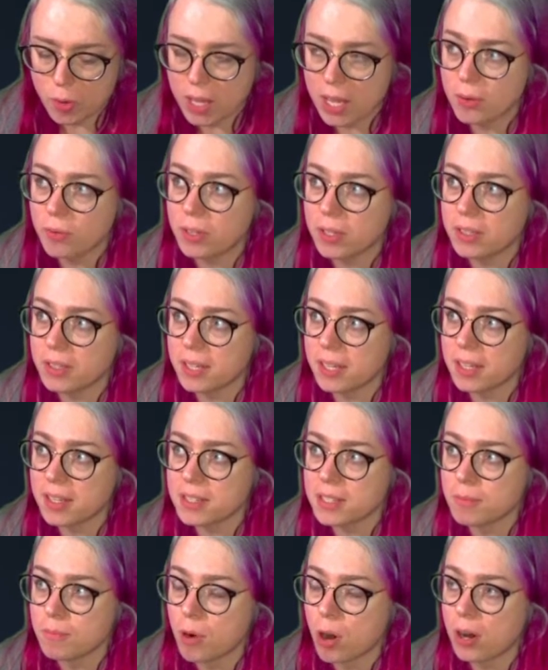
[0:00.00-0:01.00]
Henry did as
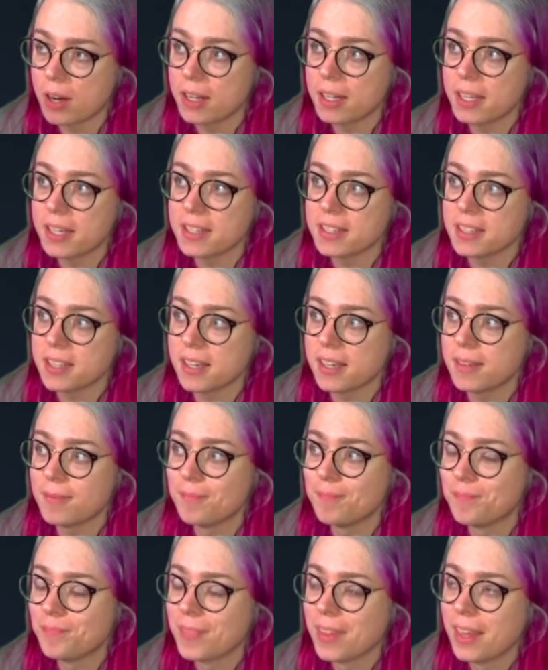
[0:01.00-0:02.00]
a marketing stunt
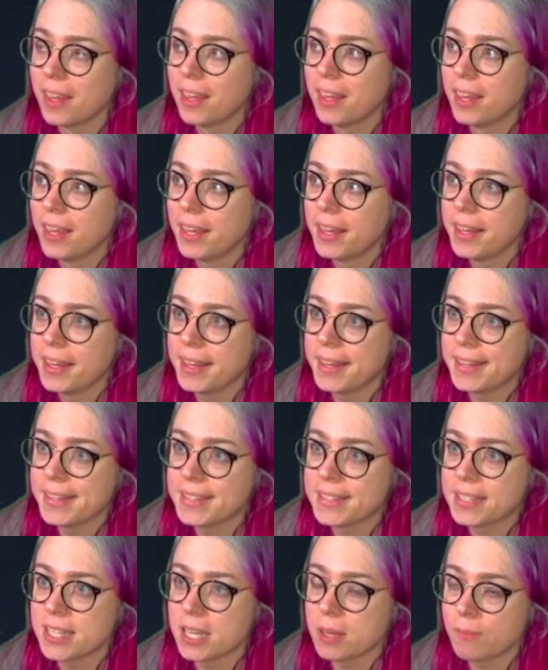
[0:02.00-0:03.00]

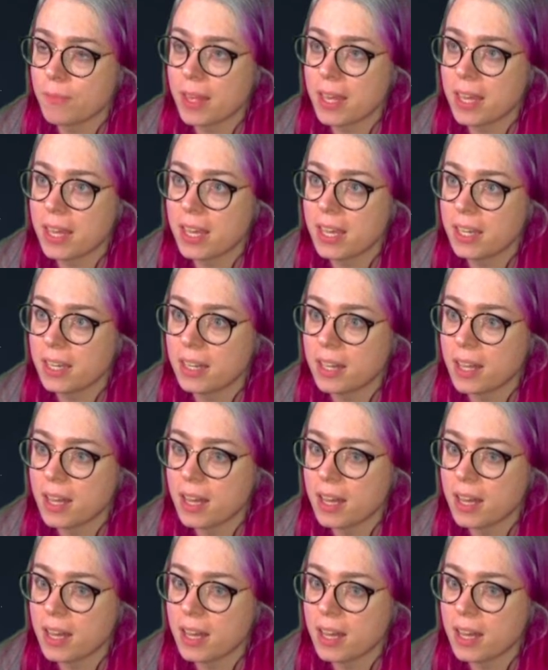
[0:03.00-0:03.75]
is they made,